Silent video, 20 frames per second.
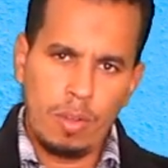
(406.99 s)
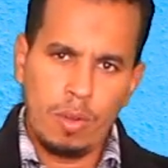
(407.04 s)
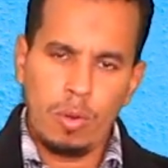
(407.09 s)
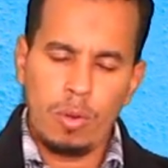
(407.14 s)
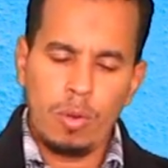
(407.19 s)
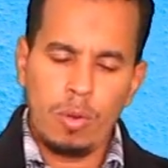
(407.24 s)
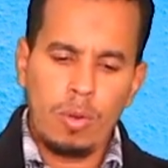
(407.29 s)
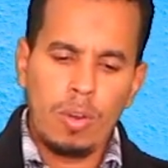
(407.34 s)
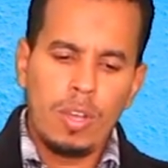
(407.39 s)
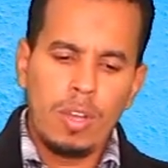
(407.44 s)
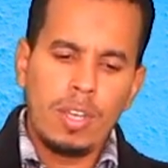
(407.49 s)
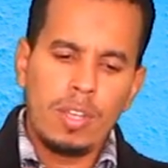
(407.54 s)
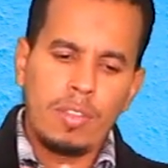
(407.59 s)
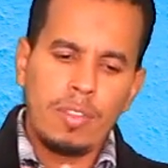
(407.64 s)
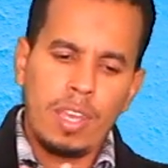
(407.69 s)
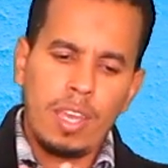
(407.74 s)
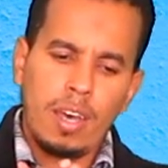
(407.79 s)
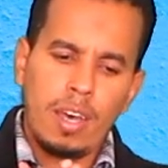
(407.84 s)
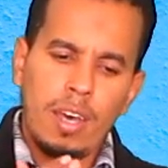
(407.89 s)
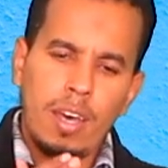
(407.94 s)
Or
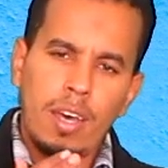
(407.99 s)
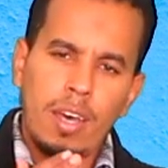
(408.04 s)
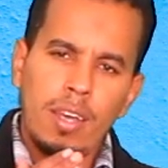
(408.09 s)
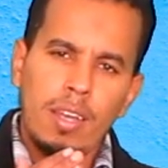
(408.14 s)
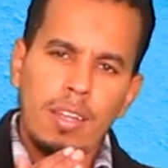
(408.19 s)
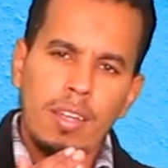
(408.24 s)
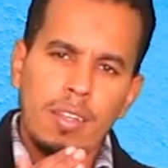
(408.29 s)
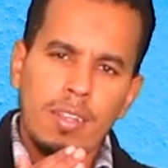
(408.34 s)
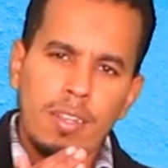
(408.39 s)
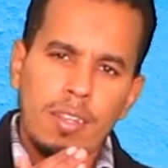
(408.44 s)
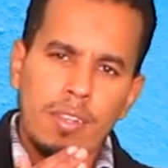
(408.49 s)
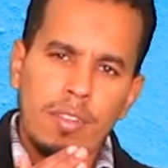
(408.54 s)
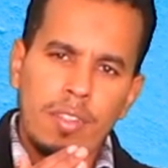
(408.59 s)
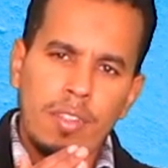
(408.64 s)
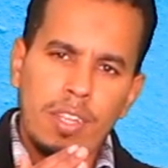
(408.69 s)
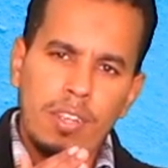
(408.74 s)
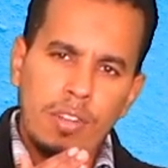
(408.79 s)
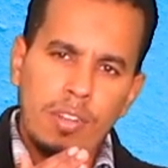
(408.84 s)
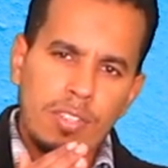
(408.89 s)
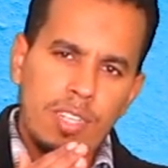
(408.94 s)
they
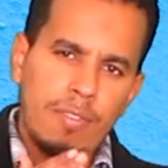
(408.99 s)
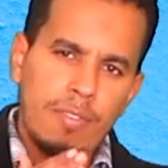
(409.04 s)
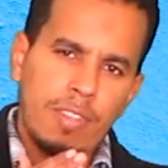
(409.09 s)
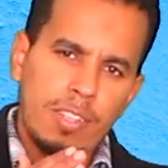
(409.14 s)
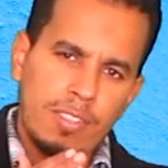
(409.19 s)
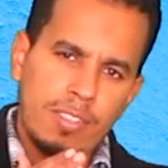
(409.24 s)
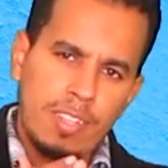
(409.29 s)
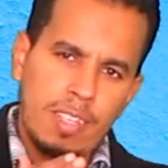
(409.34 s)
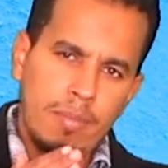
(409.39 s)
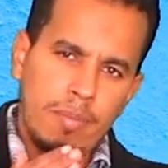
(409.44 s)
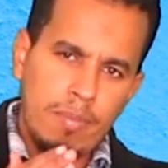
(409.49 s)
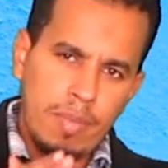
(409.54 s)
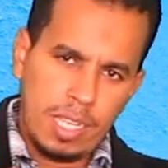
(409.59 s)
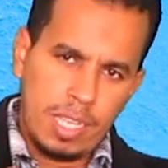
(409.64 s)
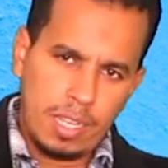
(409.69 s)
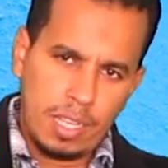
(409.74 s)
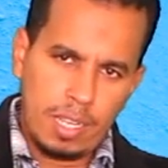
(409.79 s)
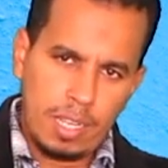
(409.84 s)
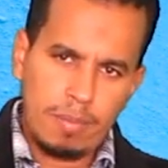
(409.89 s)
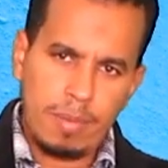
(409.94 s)
don't have the same
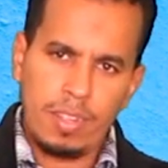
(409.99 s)
meaning,